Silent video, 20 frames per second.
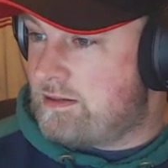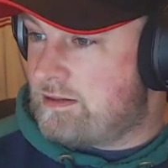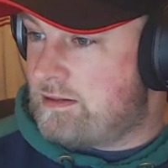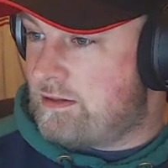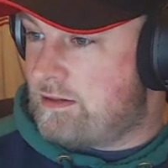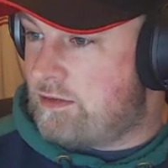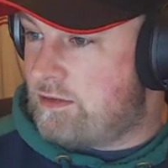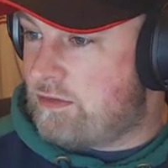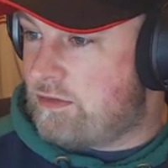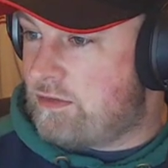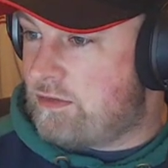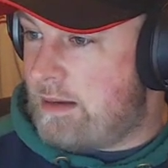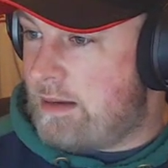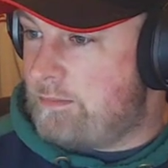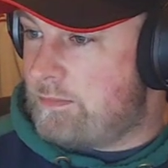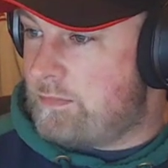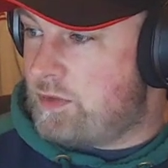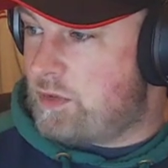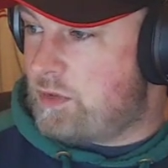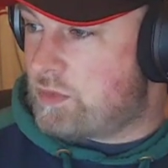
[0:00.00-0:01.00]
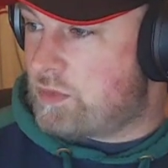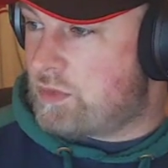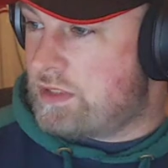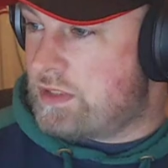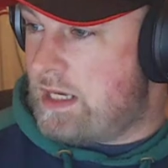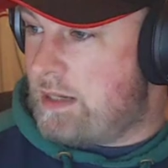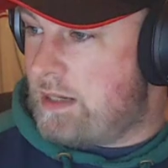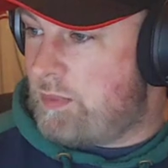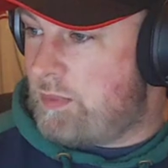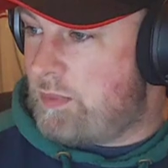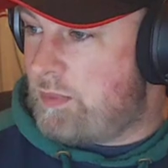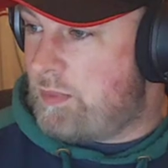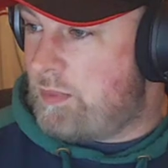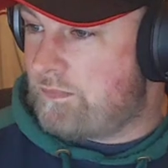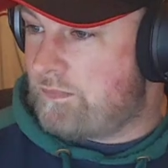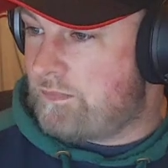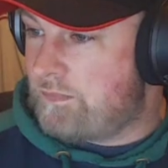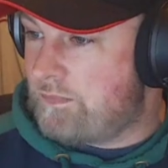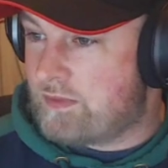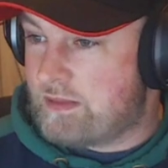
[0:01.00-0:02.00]
3M duct tape.
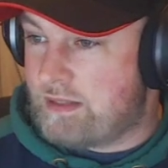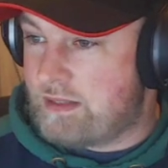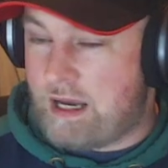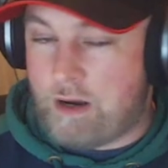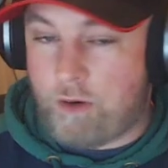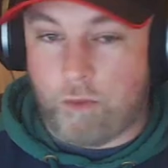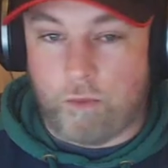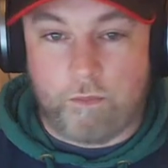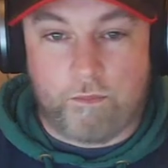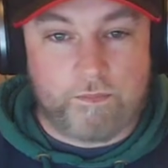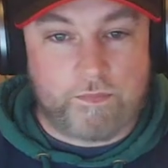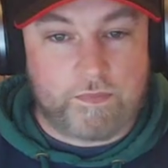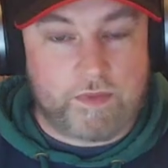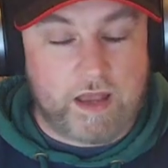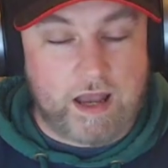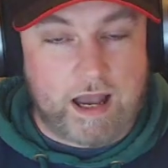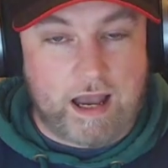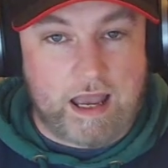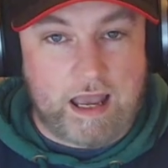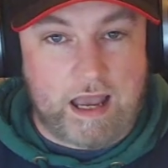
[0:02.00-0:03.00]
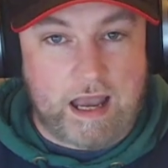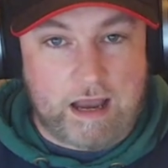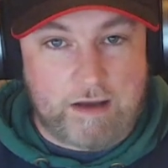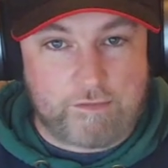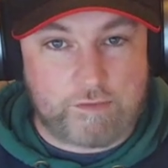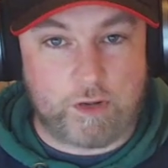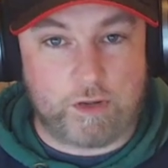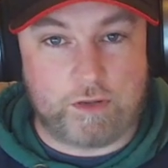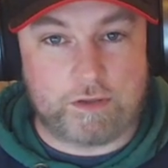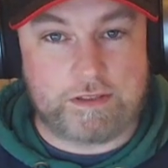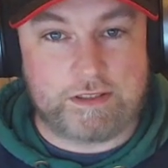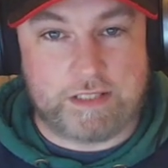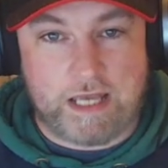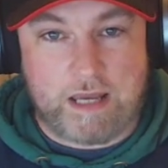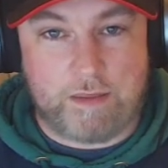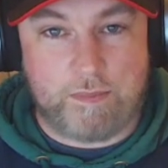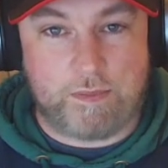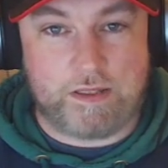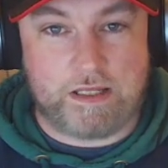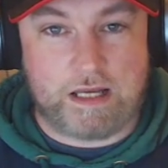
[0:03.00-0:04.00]
Now, I have got
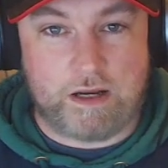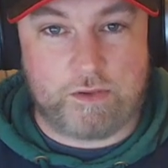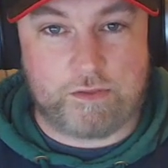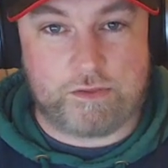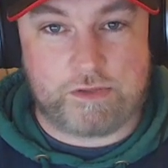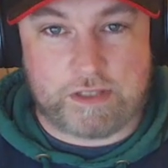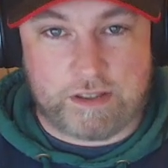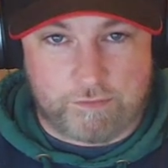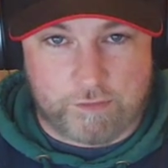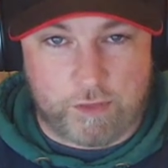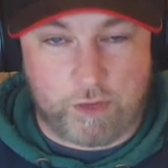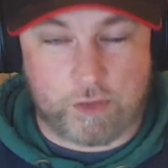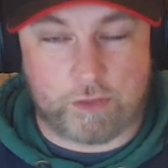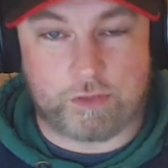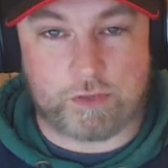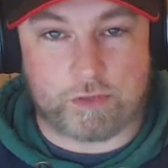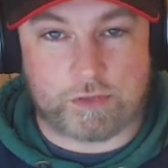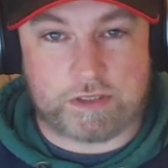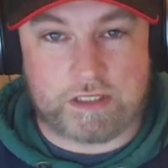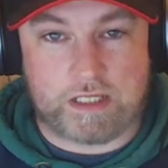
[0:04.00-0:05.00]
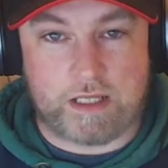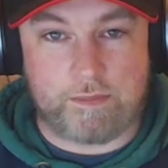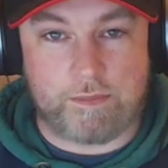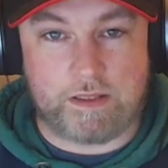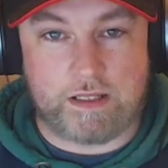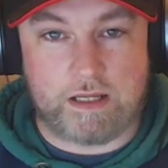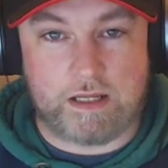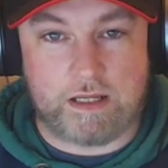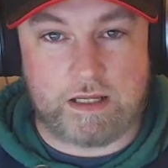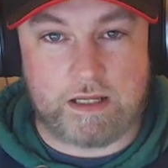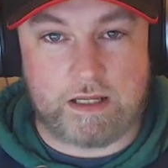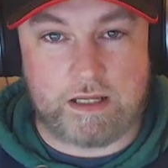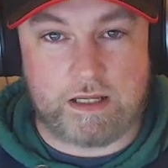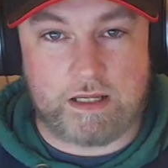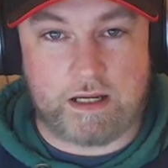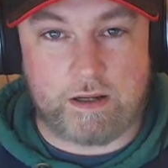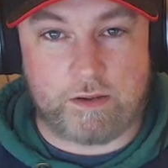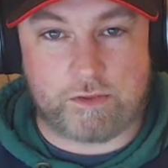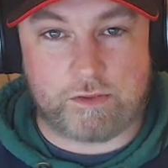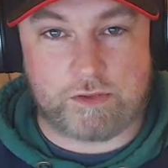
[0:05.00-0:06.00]
tape in the house. I've got duct tape in the
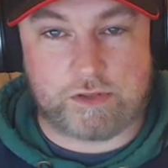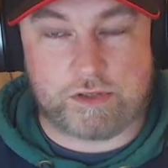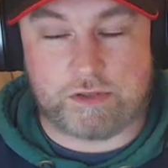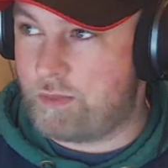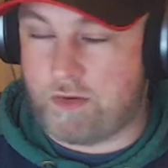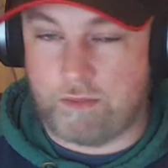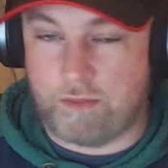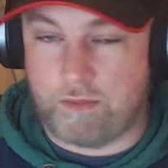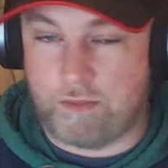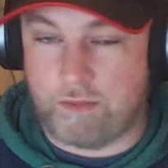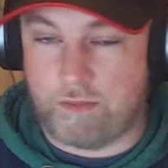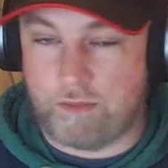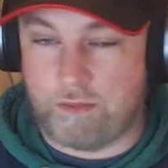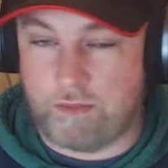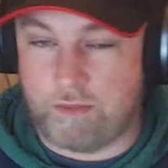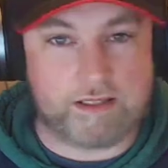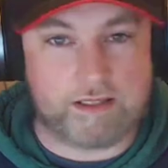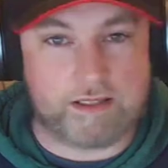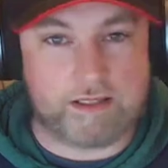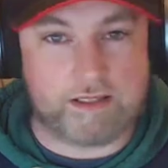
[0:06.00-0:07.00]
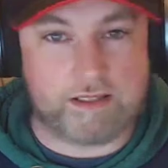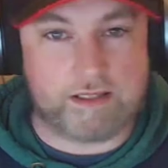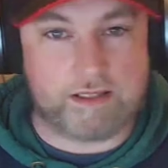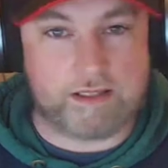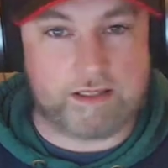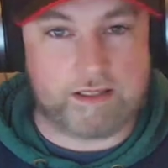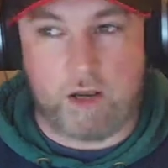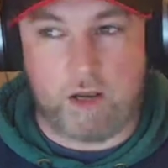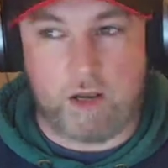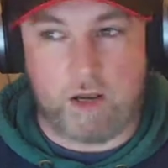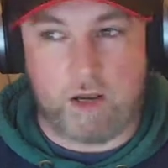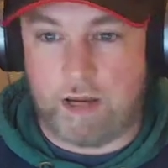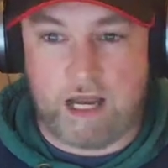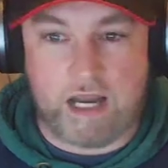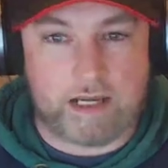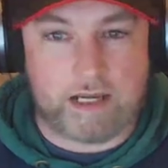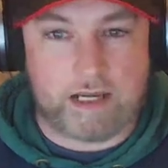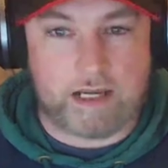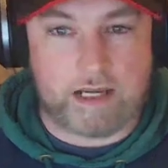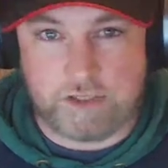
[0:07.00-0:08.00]
house, but it was from like
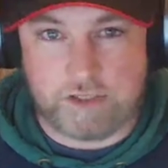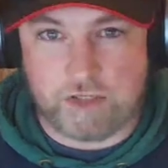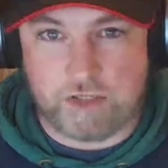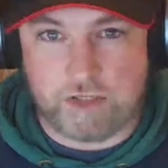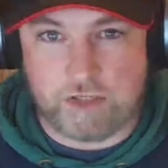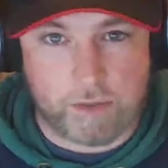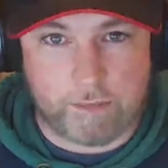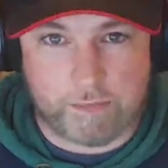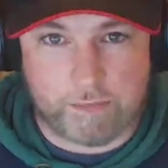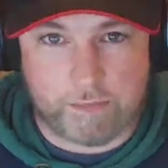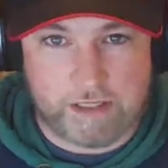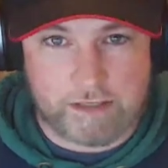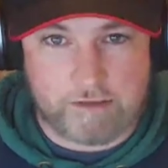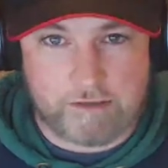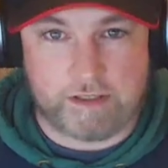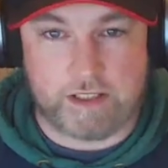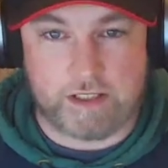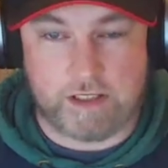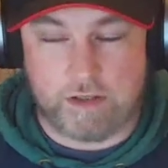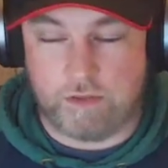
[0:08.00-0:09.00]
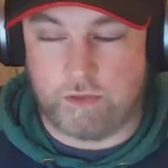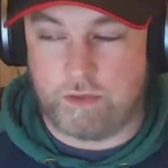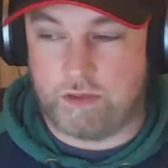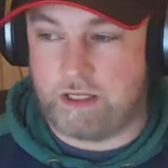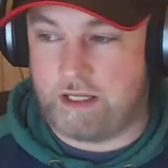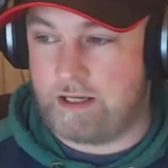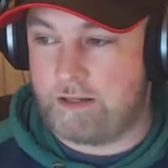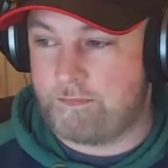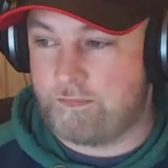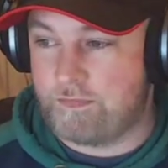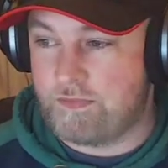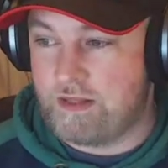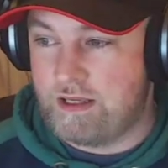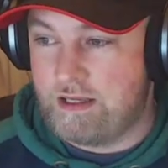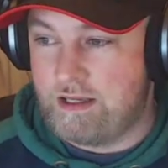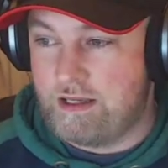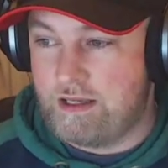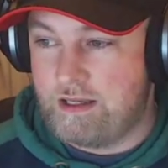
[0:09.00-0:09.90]
a bargain shop here in the UK.